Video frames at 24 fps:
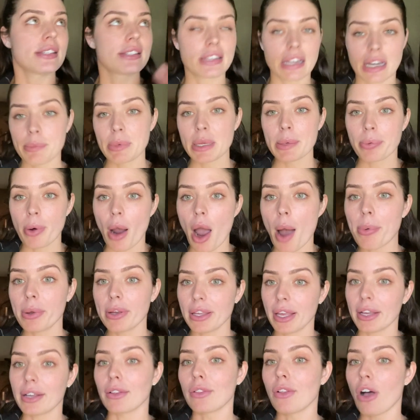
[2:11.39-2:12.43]
gonna be probably
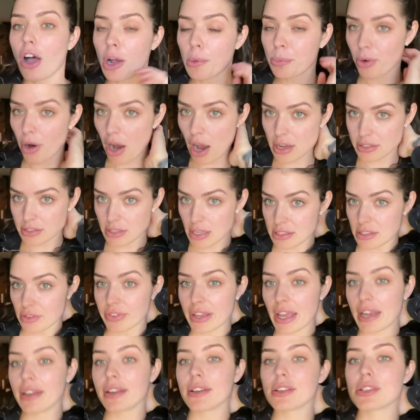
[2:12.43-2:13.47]
like a long process of
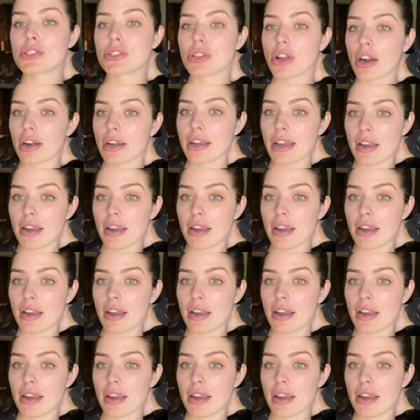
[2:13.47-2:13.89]
getting it started